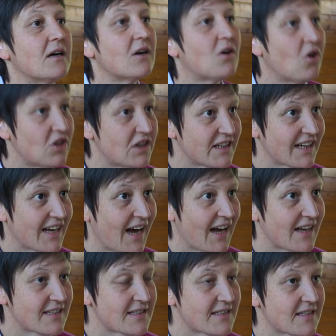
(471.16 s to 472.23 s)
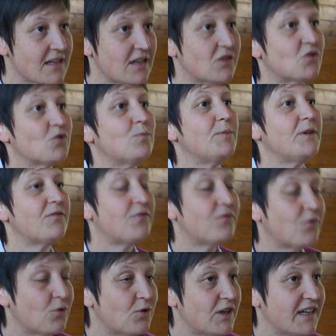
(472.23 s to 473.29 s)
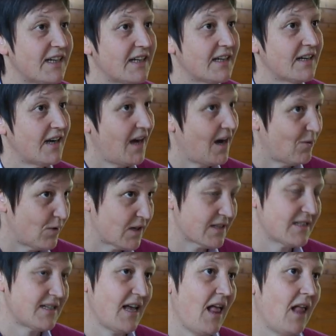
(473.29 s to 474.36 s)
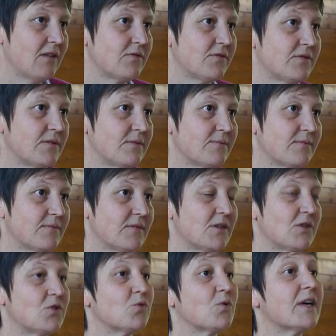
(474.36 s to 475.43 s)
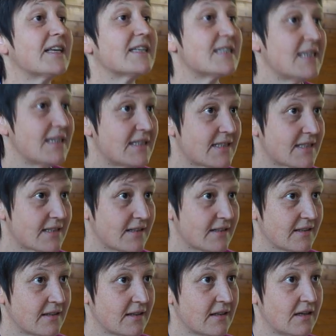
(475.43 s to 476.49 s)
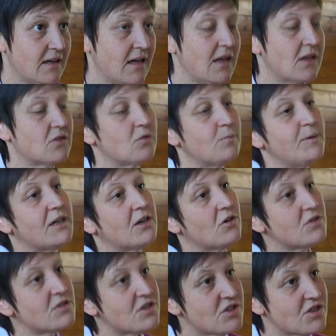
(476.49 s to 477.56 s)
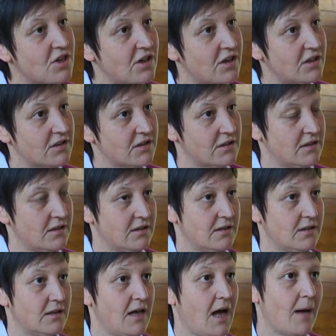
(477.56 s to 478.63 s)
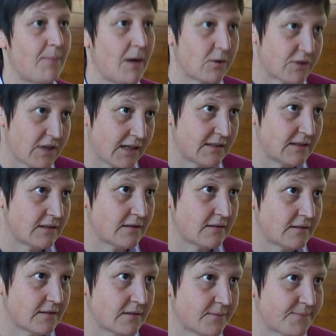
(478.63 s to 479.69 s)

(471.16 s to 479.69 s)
calling us to be fully ourselves, to exist, to be concerned about others.